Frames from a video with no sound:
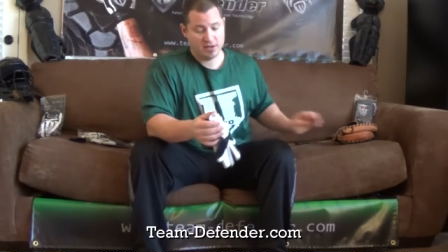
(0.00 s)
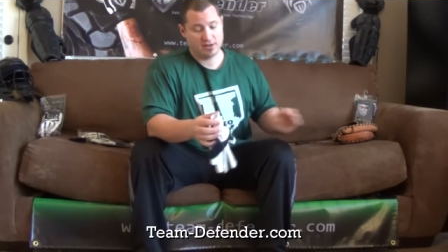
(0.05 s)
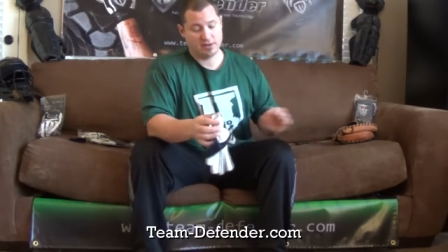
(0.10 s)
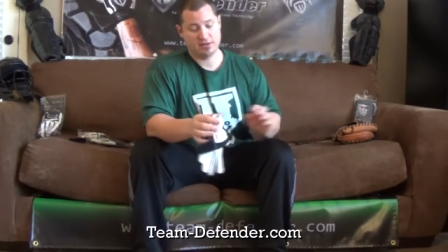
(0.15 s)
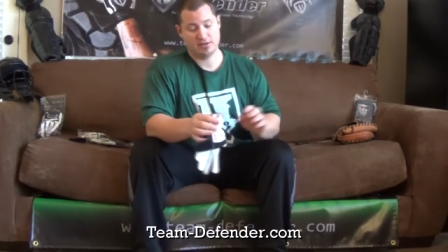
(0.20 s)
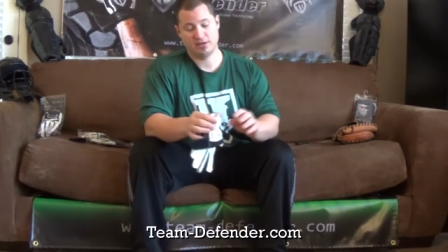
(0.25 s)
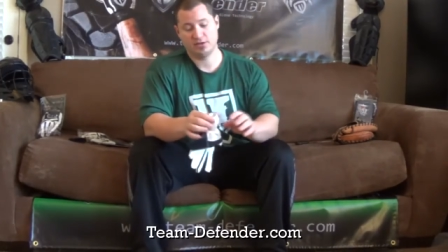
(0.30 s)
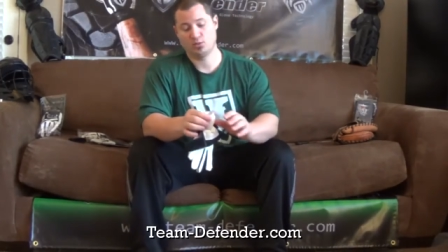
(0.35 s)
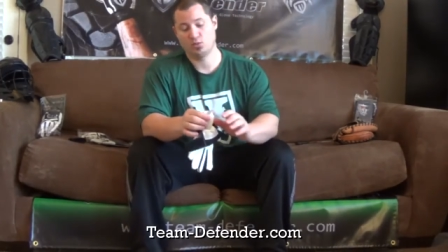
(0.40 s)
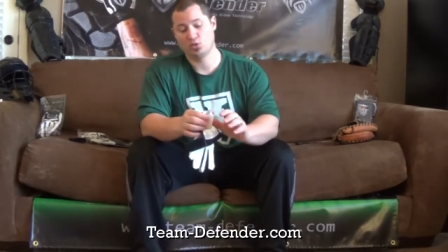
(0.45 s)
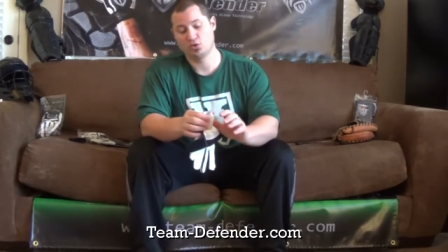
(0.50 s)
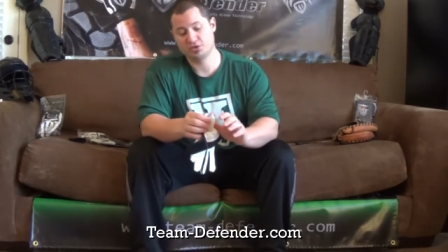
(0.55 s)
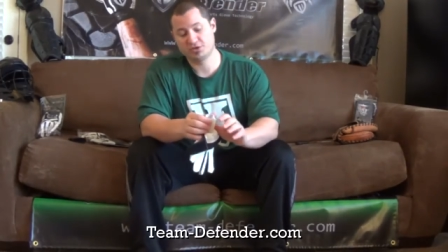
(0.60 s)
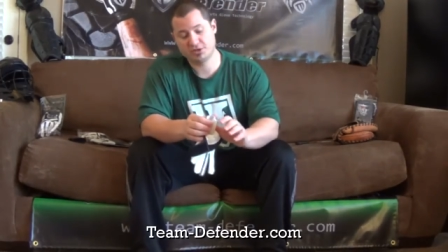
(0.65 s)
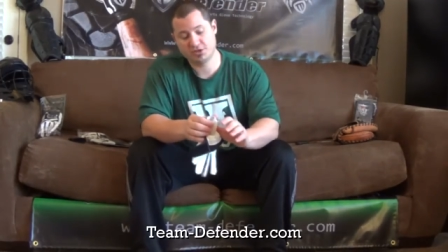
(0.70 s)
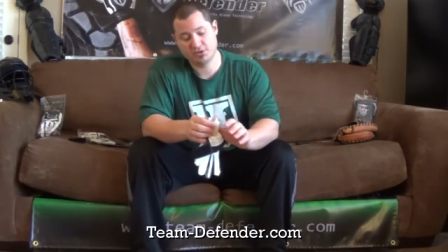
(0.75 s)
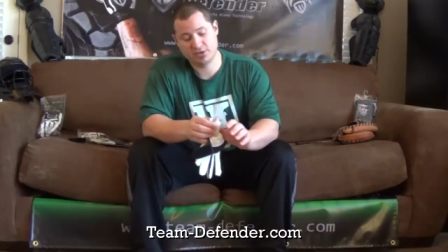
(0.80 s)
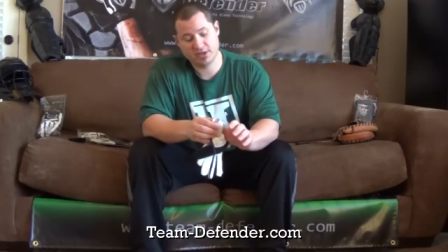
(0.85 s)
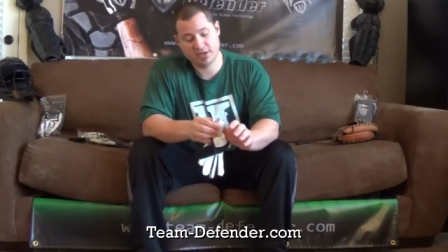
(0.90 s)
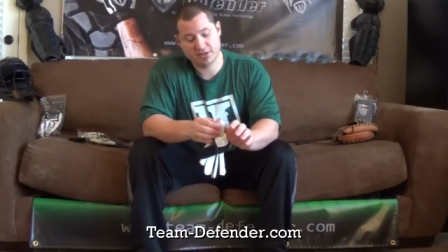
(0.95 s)
and then
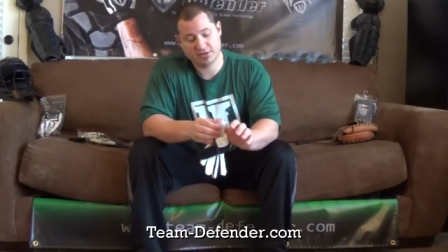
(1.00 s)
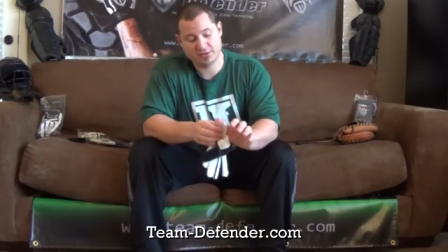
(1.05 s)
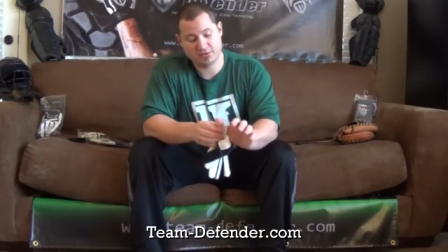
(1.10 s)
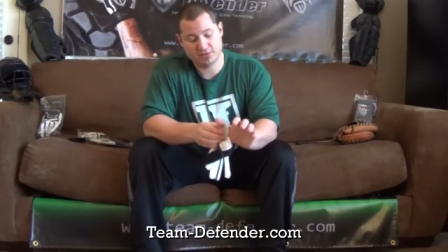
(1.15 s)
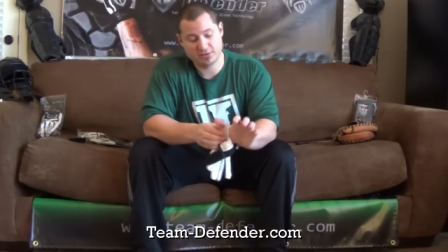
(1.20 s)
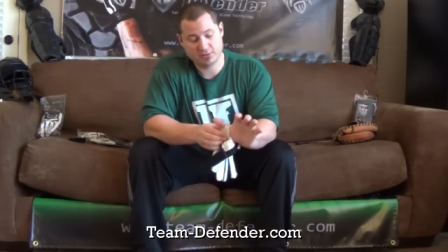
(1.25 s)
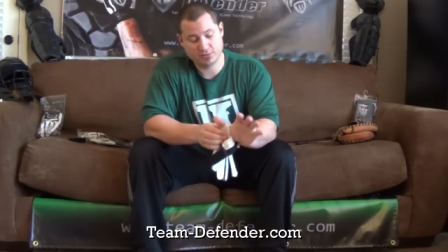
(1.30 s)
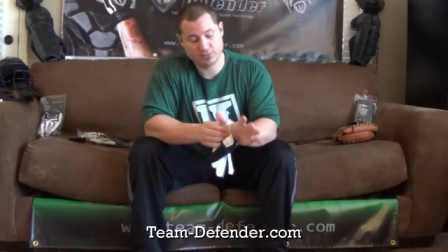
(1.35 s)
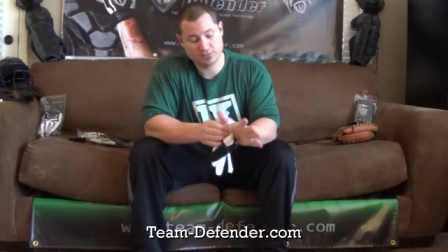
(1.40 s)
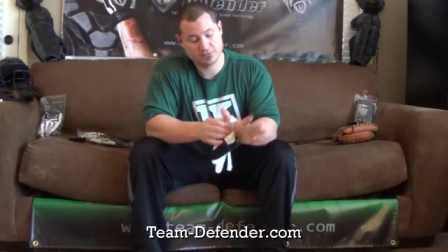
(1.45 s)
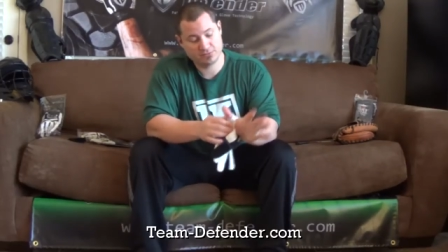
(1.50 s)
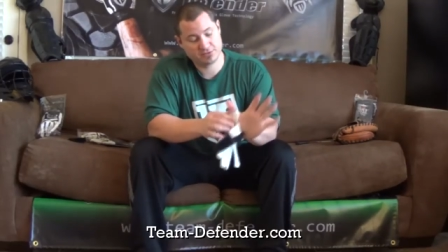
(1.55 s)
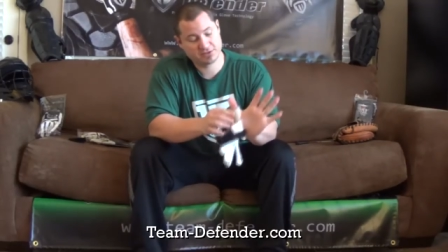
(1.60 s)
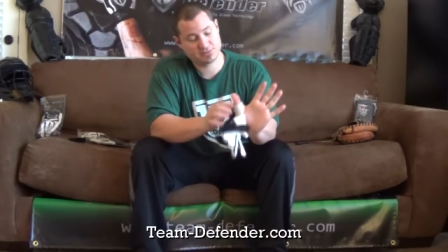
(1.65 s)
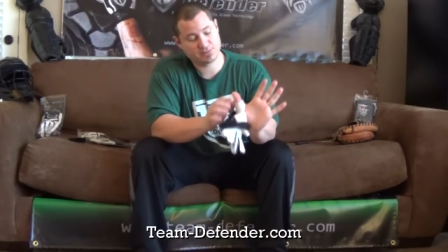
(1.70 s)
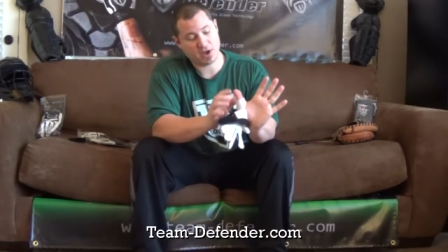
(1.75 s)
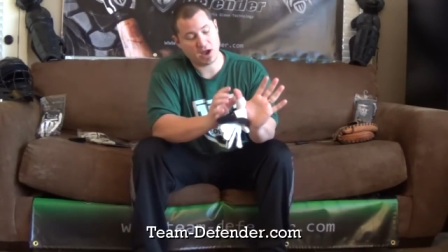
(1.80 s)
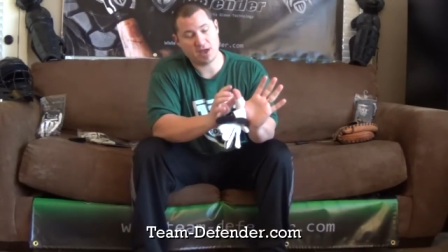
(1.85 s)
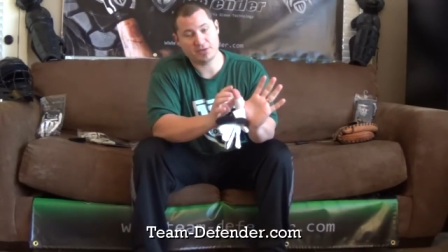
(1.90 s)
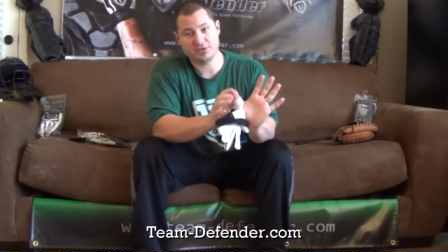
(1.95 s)
once you get to the
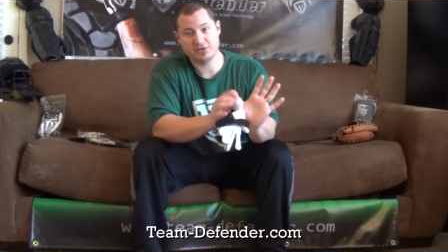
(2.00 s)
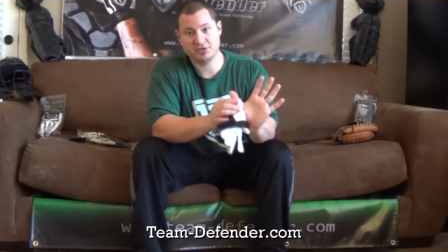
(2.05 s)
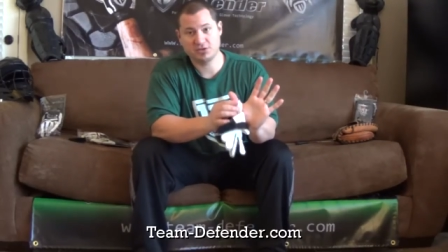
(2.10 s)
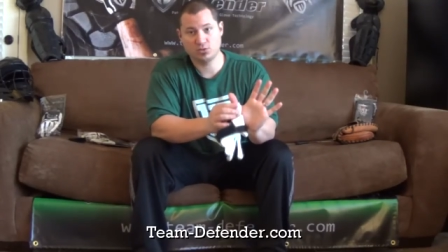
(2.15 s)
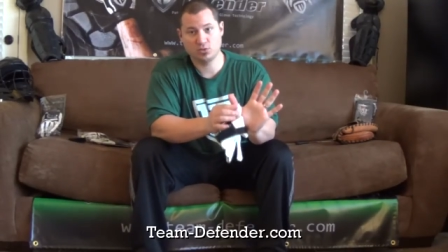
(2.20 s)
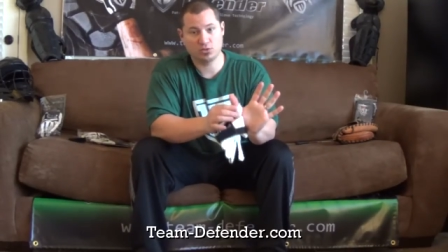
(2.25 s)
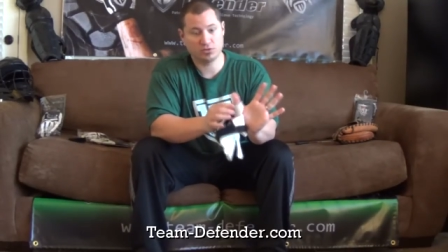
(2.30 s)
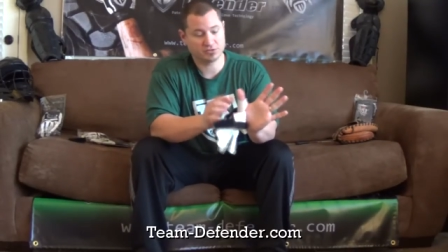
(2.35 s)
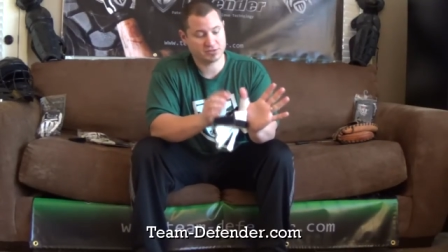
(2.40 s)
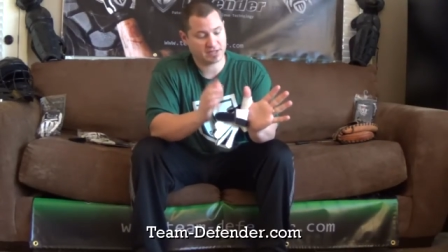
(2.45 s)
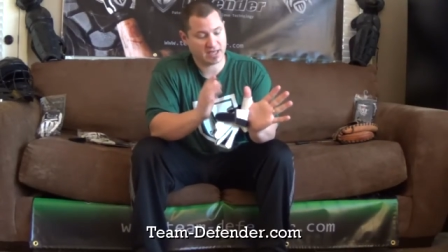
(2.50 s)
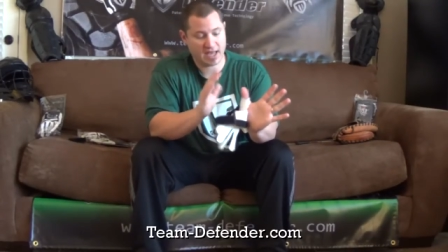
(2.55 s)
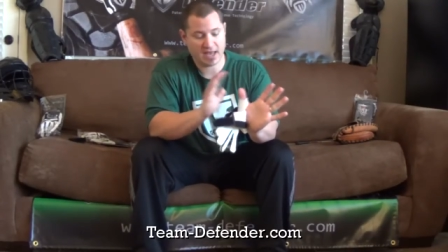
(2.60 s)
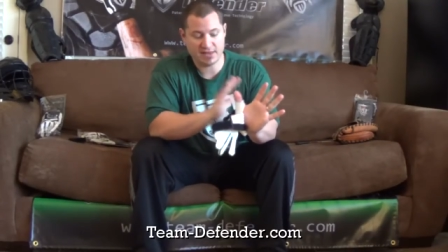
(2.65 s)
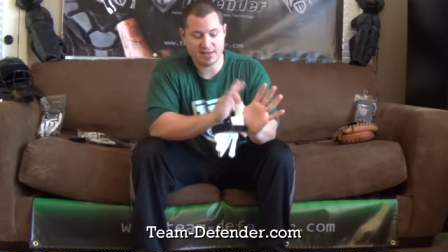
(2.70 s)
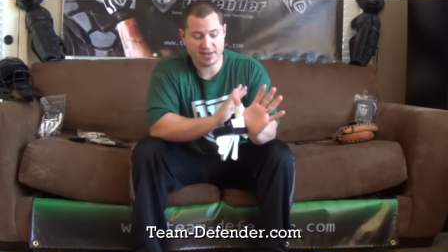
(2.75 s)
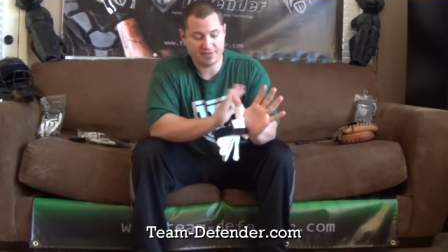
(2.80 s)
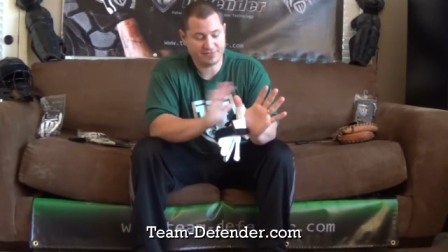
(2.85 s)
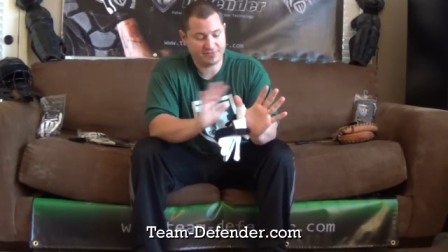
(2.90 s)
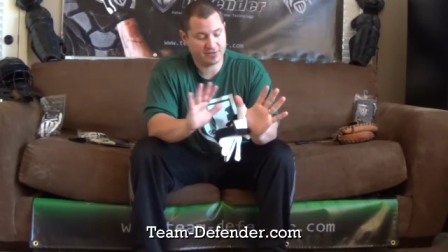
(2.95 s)
spot that you want, say,
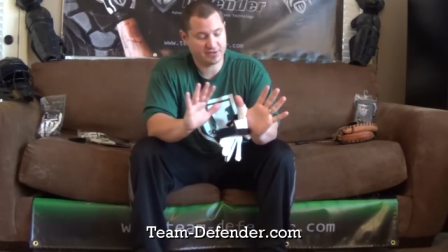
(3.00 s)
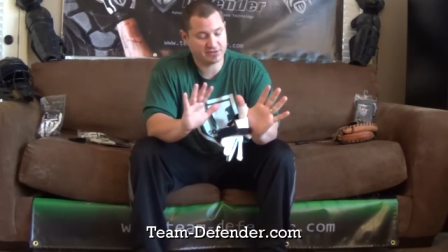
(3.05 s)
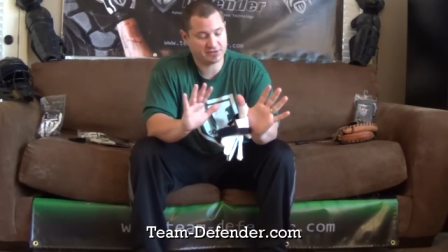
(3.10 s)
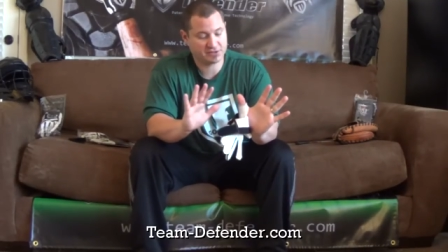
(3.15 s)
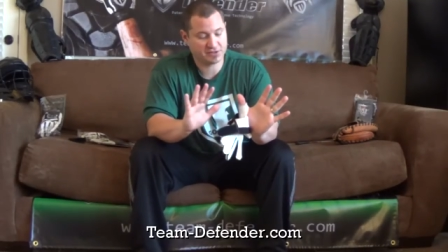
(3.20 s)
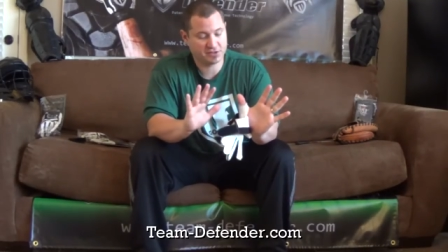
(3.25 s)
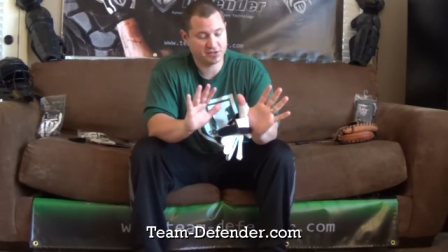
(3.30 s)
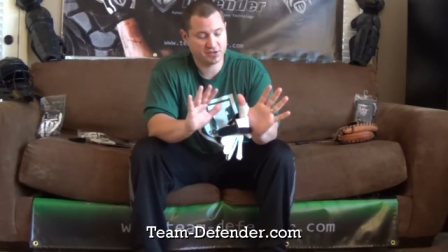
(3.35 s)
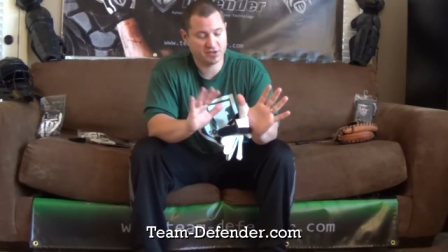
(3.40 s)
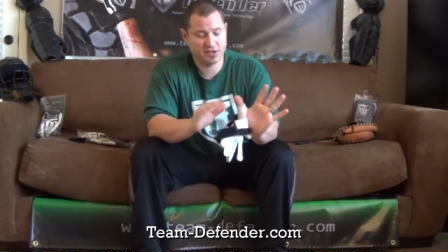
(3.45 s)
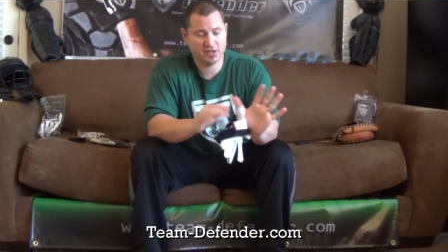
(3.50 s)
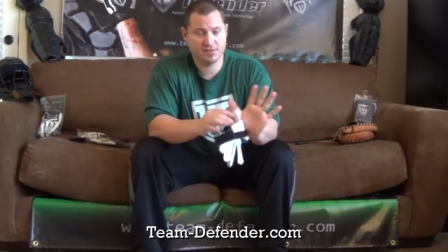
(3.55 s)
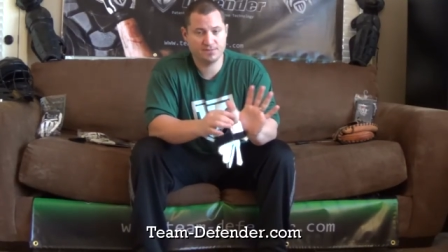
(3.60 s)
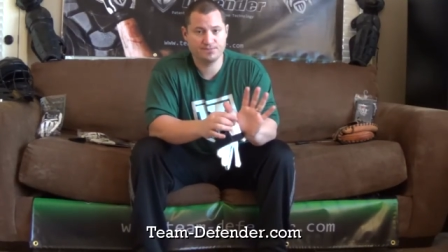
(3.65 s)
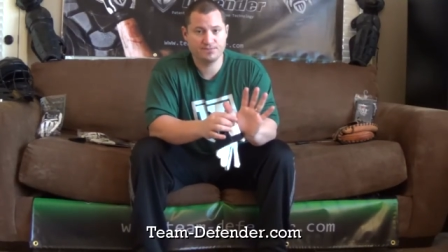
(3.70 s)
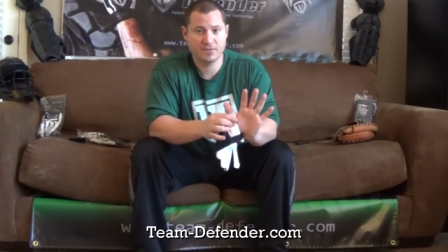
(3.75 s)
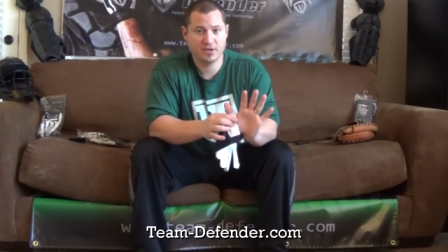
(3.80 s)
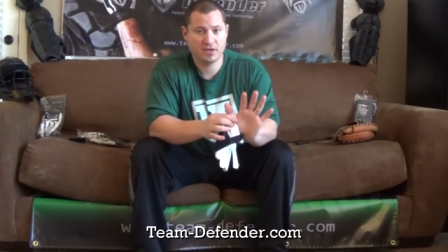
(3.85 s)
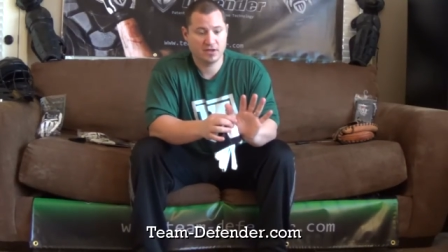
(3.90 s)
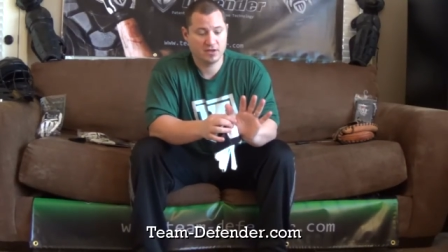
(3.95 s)
hey, that fits good,